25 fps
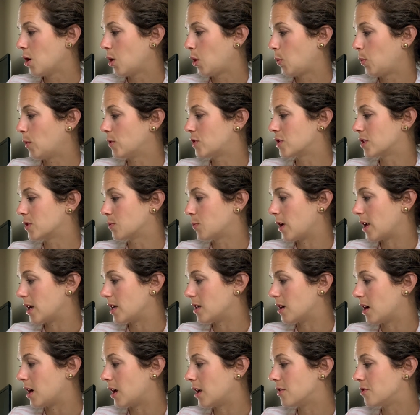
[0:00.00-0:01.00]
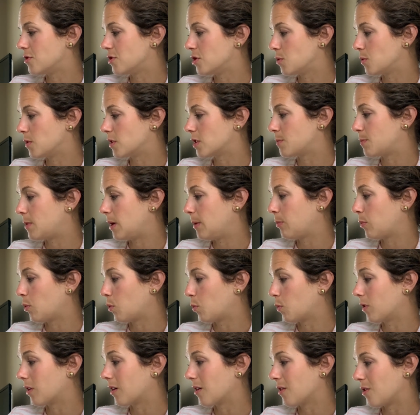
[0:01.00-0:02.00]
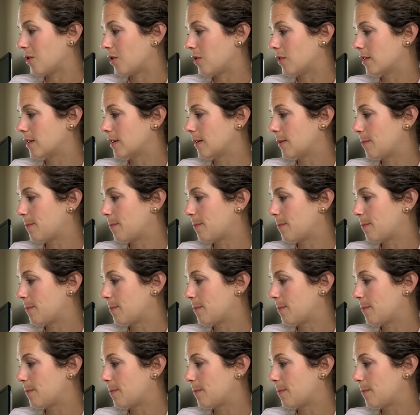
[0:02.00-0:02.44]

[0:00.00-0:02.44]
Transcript: which is what non Jewish people were called,